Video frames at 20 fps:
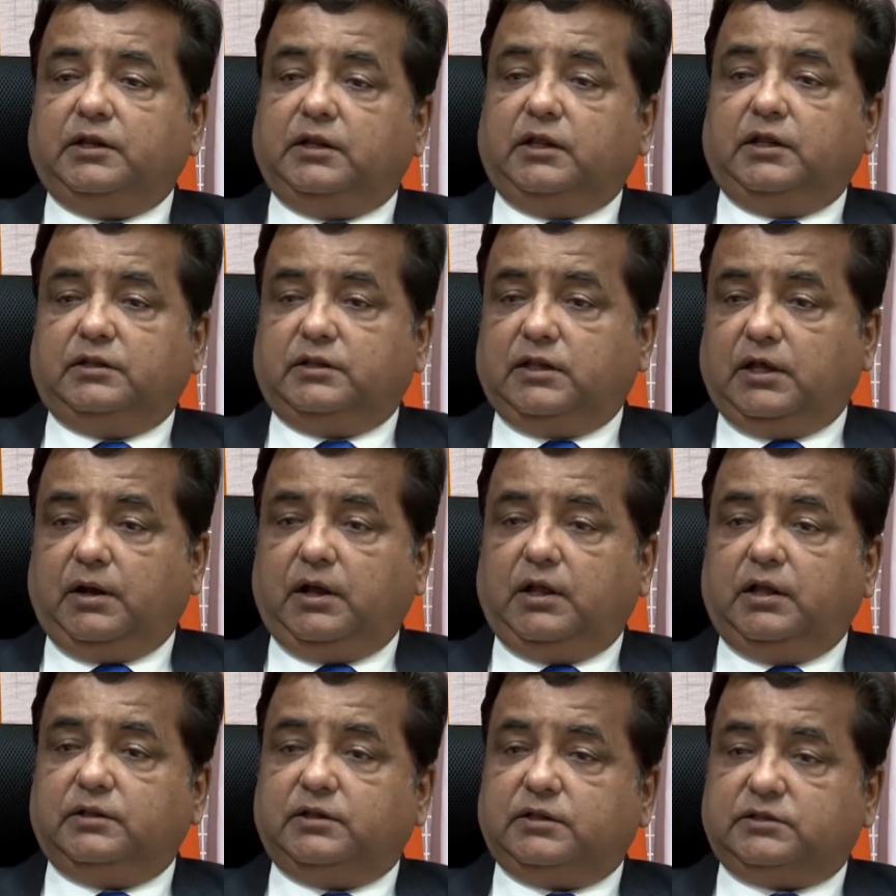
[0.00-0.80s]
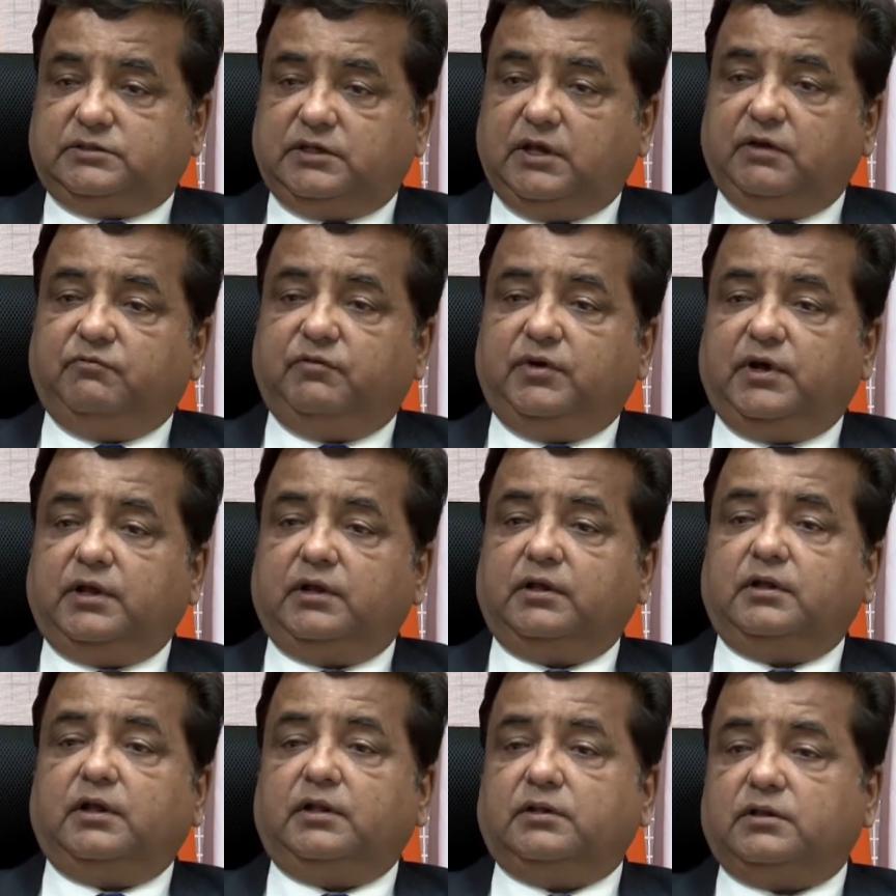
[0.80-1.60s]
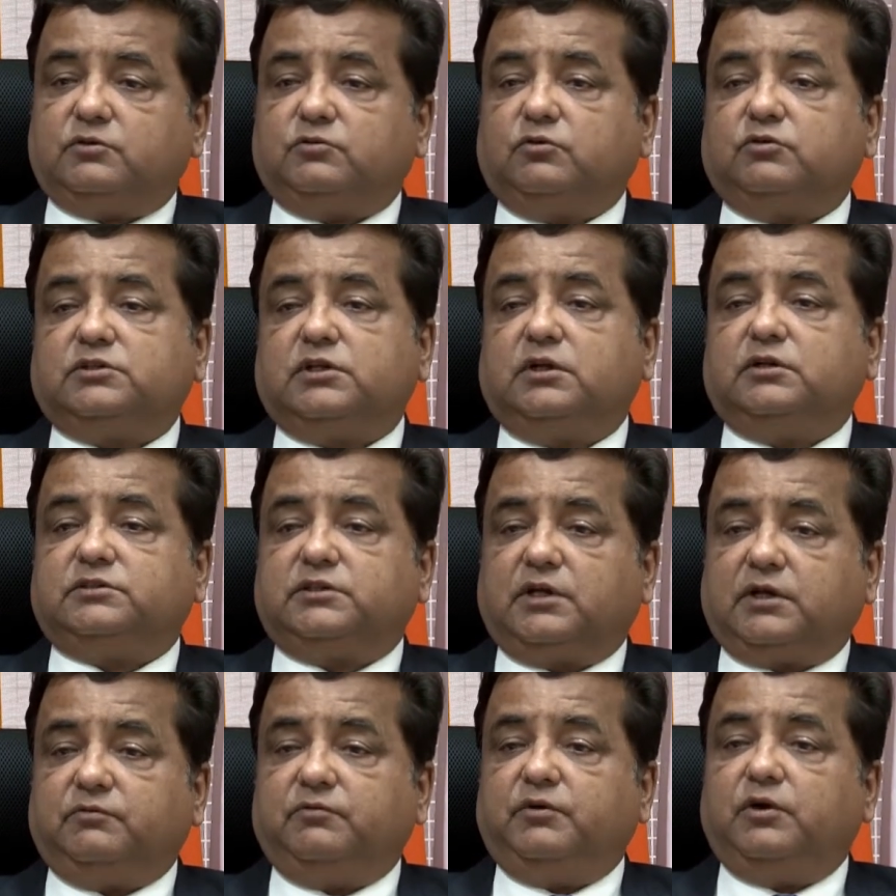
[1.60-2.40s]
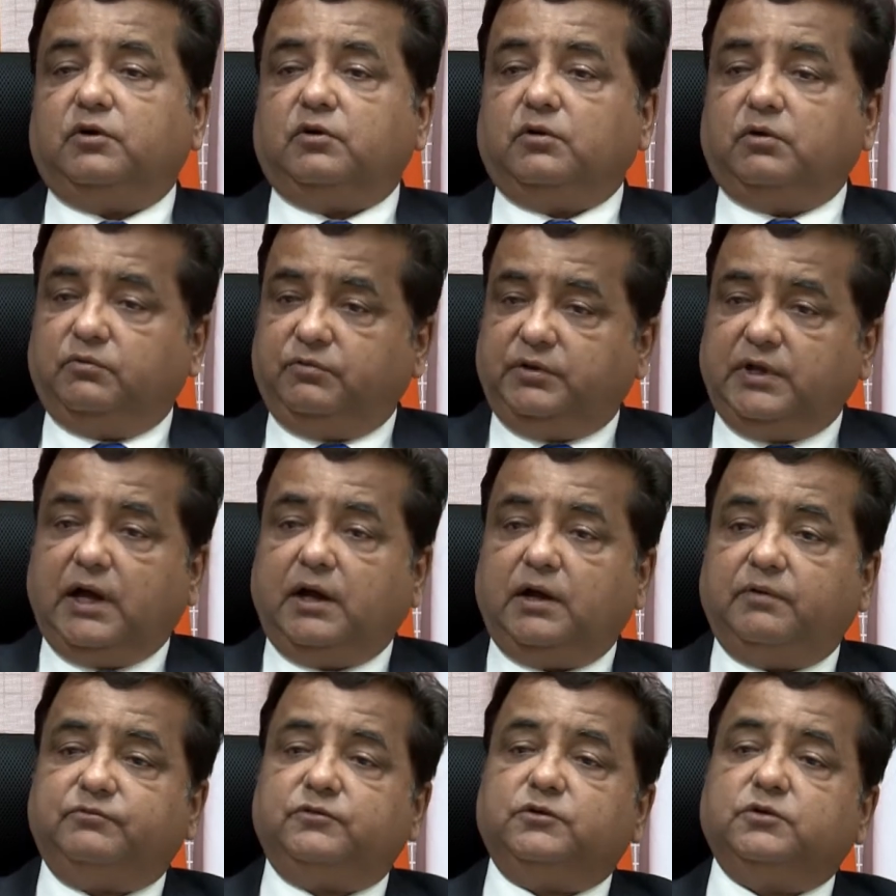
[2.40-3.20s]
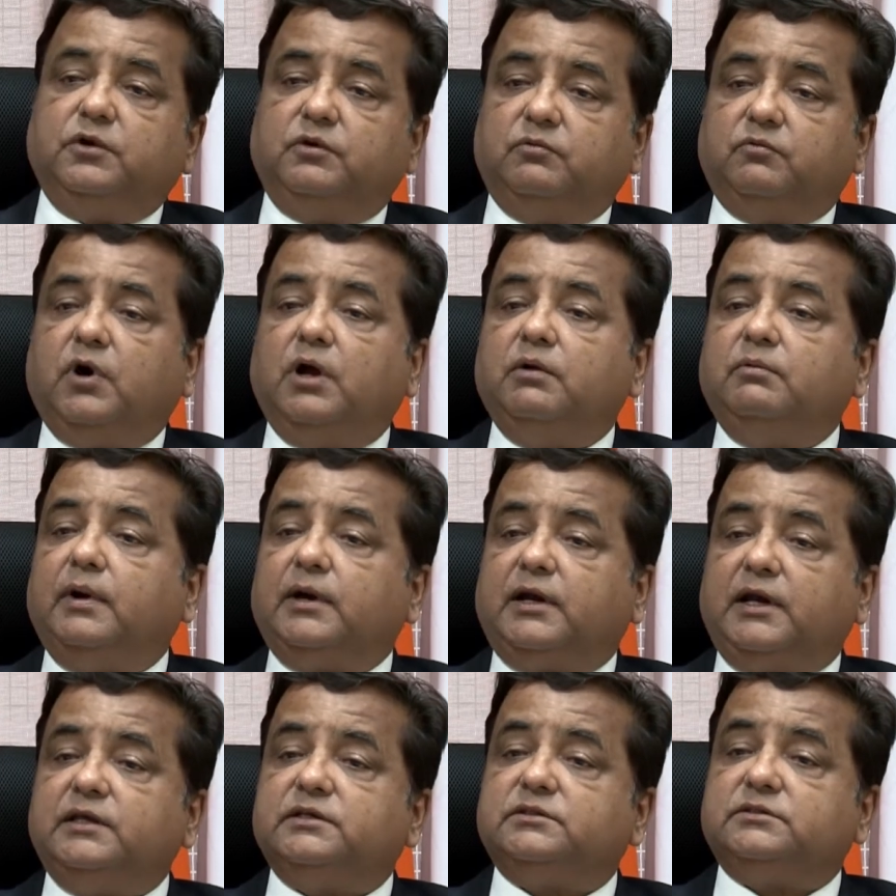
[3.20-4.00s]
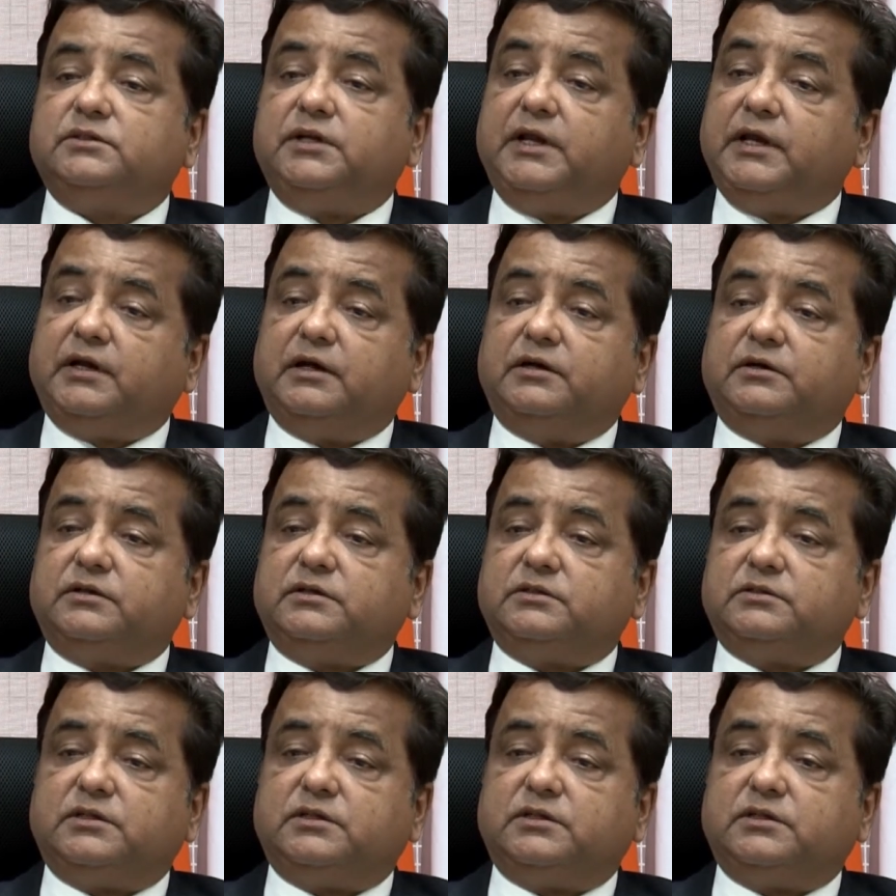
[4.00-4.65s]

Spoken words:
In the same way, in the social window we have to involve at least 3 countries.